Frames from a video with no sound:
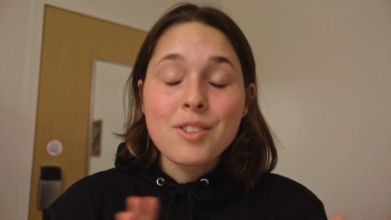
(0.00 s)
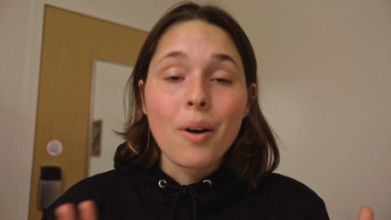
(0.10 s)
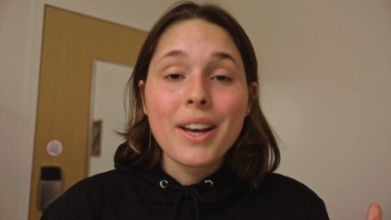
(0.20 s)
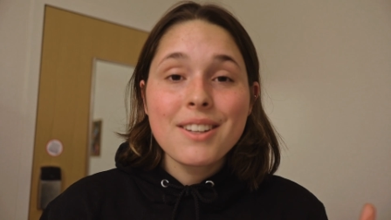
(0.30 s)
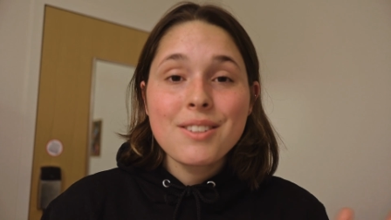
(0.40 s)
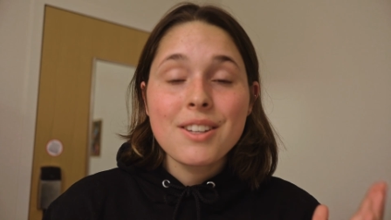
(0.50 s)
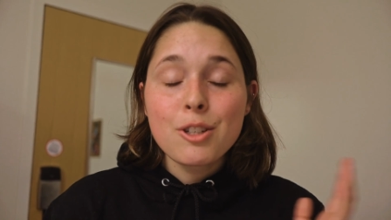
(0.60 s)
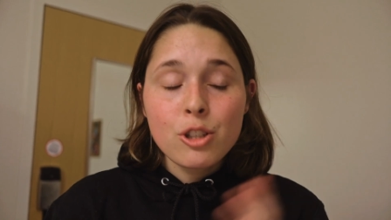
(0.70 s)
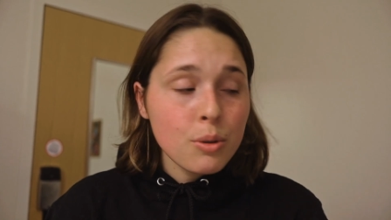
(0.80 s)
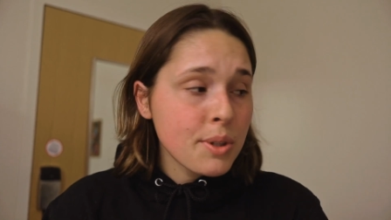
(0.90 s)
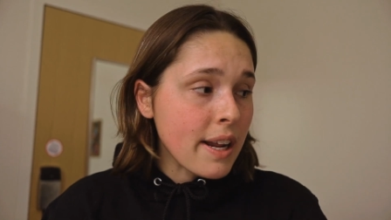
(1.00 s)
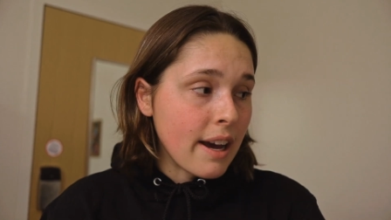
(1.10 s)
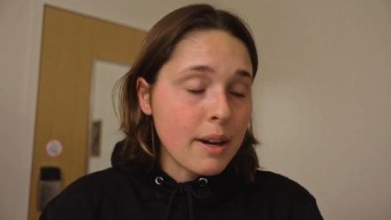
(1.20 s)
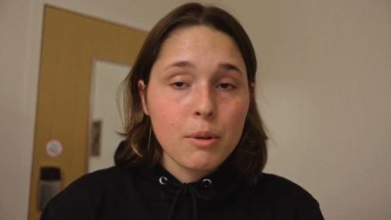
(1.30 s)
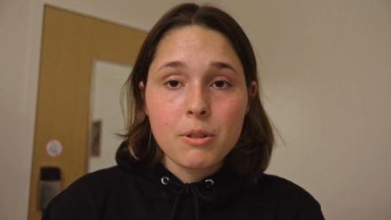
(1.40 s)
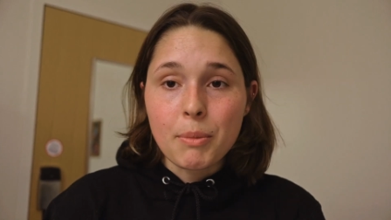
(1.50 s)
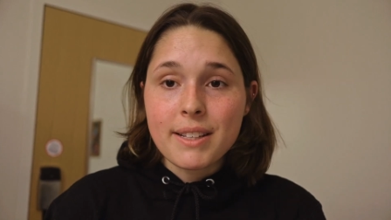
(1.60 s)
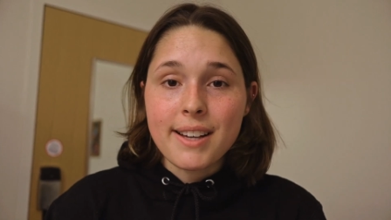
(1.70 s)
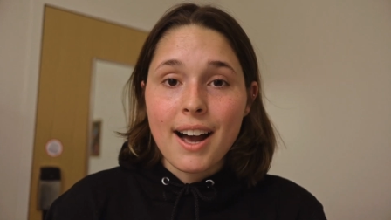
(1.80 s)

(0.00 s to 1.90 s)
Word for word: So it is Tuesday night, which means